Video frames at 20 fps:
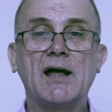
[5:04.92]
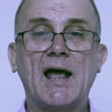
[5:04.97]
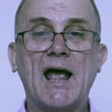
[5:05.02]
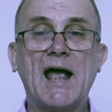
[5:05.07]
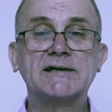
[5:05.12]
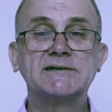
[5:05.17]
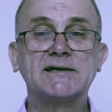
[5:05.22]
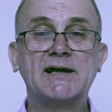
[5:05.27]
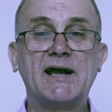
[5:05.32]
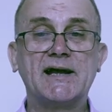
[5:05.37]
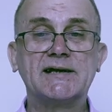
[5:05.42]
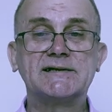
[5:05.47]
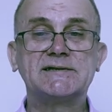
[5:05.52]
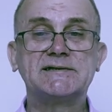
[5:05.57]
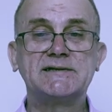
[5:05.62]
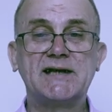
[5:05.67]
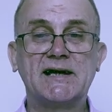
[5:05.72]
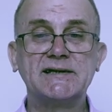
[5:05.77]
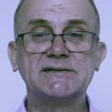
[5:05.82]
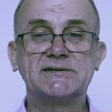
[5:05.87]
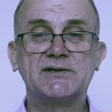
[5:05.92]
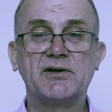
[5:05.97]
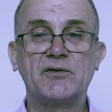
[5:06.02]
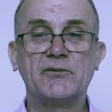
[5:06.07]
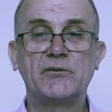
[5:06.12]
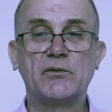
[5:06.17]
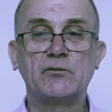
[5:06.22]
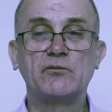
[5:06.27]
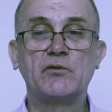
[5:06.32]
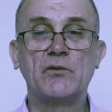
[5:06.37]
As an
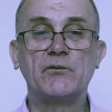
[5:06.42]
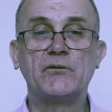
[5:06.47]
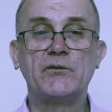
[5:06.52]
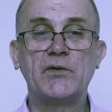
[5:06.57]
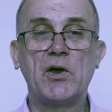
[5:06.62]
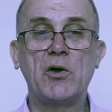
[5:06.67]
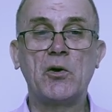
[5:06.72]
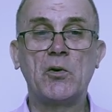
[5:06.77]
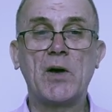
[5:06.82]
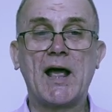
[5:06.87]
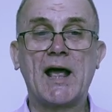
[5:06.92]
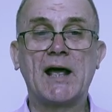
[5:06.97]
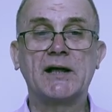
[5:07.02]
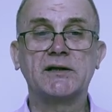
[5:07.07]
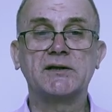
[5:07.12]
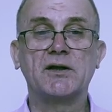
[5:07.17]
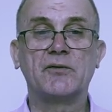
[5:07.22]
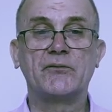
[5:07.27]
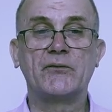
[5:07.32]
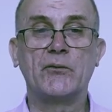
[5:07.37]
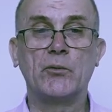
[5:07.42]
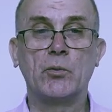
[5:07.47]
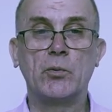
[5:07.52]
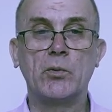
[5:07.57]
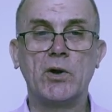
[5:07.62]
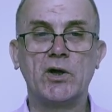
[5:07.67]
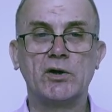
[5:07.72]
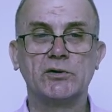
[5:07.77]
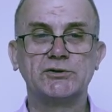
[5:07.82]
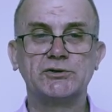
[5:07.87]
extensive review at the
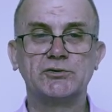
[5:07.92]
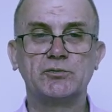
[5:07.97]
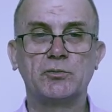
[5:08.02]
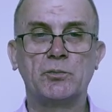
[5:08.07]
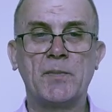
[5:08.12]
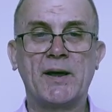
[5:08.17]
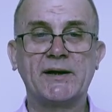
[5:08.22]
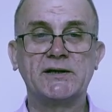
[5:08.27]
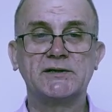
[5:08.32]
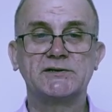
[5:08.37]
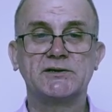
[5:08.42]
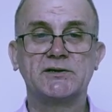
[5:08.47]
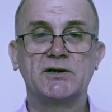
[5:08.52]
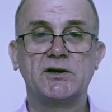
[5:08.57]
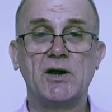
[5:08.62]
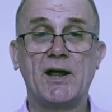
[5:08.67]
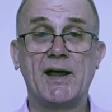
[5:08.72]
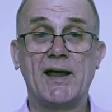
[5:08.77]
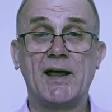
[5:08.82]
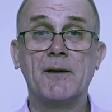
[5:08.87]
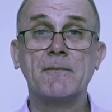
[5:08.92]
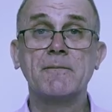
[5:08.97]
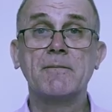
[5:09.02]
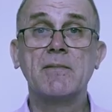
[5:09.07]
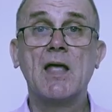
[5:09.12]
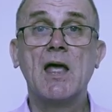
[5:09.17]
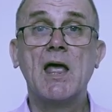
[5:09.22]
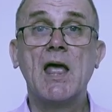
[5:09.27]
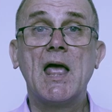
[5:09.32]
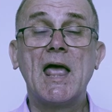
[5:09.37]
Fwoosh makes clear,
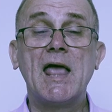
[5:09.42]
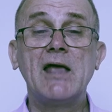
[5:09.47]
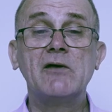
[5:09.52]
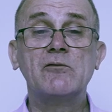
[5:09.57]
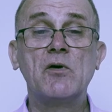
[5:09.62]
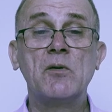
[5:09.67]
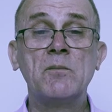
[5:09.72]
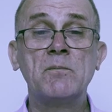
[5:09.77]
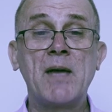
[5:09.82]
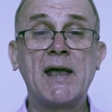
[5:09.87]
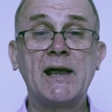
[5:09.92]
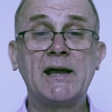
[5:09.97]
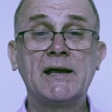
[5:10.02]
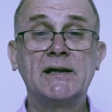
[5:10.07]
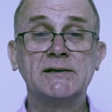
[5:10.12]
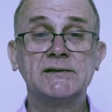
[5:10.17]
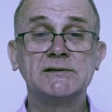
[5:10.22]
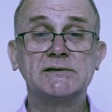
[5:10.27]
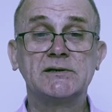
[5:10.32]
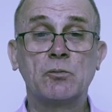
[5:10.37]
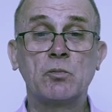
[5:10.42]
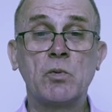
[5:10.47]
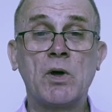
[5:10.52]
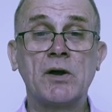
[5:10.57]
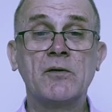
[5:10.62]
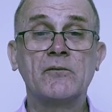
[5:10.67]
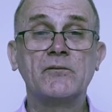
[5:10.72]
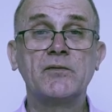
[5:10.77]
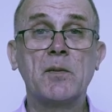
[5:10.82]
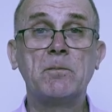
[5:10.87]
he remains
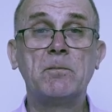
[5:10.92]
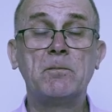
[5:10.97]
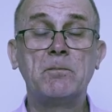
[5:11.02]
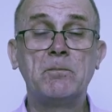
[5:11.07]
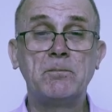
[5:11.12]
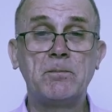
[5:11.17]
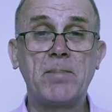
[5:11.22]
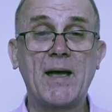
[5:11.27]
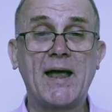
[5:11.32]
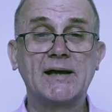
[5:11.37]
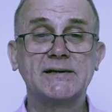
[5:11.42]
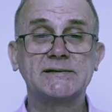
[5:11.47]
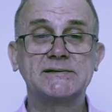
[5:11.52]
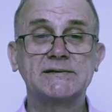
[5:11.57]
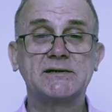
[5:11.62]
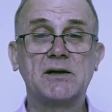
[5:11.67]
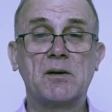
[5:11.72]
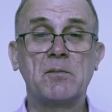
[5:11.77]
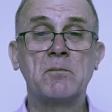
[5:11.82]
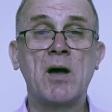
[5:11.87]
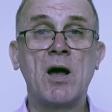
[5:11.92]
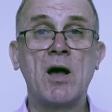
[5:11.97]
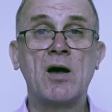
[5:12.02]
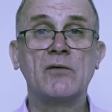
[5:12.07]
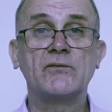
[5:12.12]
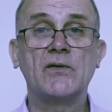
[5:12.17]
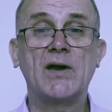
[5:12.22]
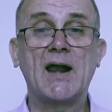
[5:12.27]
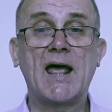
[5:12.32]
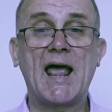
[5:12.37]
one of the best
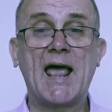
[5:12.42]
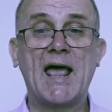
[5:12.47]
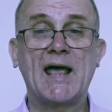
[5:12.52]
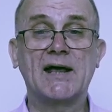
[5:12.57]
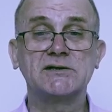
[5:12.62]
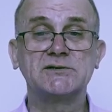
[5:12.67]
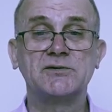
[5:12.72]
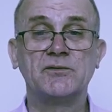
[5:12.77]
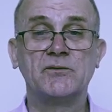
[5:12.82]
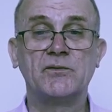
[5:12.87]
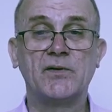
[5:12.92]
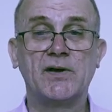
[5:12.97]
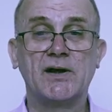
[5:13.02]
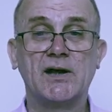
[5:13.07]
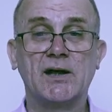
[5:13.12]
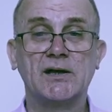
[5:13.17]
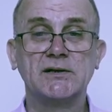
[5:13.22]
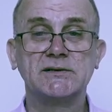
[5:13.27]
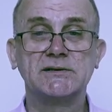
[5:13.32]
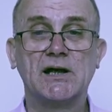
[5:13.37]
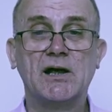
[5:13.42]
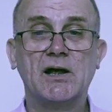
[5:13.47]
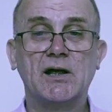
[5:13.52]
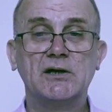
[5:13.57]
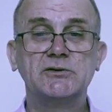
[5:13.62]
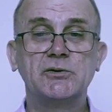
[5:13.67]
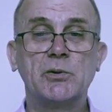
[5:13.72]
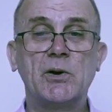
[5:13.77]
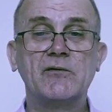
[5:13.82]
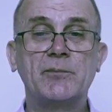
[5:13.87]
Marvel action figures
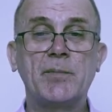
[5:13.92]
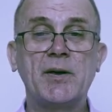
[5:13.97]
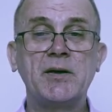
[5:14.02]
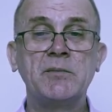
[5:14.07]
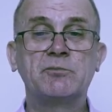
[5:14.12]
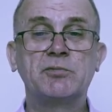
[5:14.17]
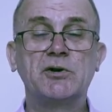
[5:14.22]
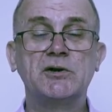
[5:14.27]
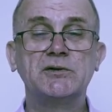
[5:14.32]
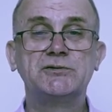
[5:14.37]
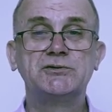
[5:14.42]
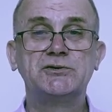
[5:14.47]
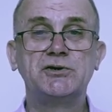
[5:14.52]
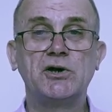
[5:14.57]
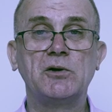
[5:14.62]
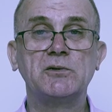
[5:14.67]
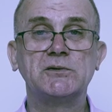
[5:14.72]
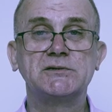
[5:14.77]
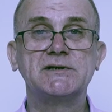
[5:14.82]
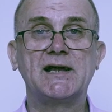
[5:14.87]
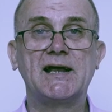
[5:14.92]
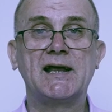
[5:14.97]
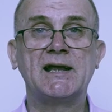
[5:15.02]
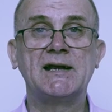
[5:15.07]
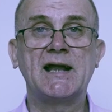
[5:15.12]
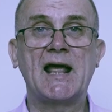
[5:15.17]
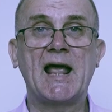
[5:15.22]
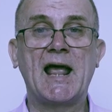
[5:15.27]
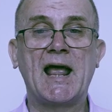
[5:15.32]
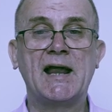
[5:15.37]
to have been produced
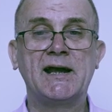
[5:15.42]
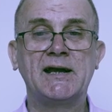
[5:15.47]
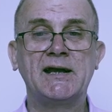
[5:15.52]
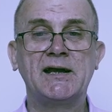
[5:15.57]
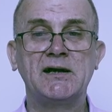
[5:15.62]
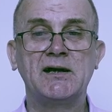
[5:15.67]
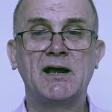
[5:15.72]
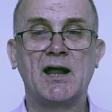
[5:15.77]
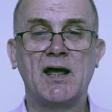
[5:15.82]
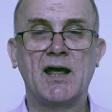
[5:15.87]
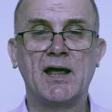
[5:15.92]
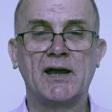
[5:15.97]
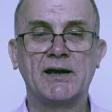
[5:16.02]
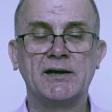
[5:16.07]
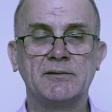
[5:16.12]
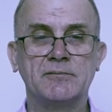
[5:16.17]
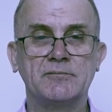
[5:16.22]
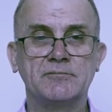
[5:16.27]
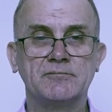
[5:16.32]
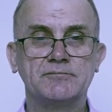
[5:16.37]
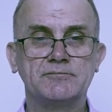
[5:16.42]
in any line.